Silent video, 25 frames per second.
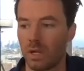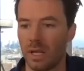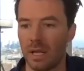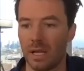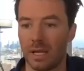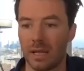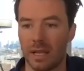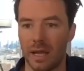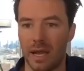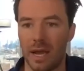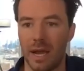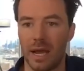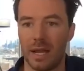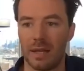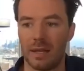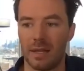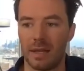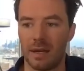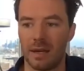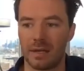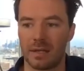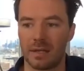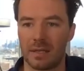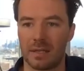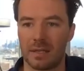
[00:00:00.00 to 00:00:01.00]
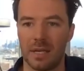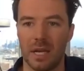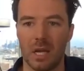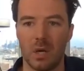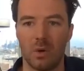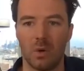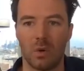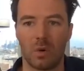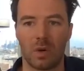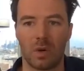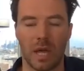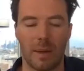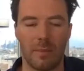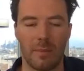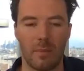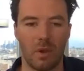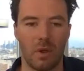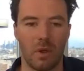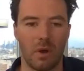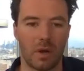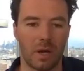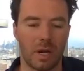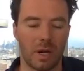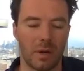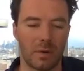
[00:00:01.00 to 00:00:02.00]
was really glad that a sequel
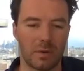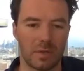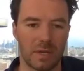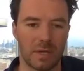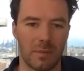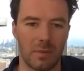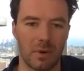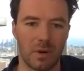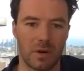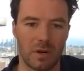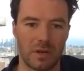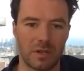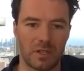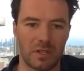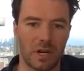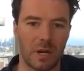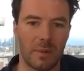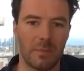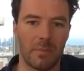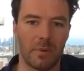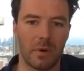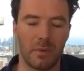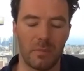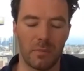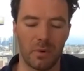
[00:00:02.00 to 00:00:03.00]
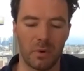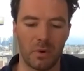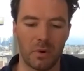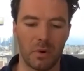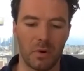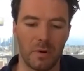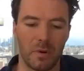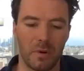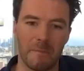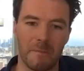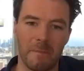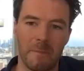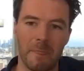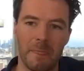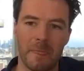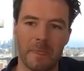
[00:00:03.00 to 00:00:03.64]
came along and I was able to jump on board.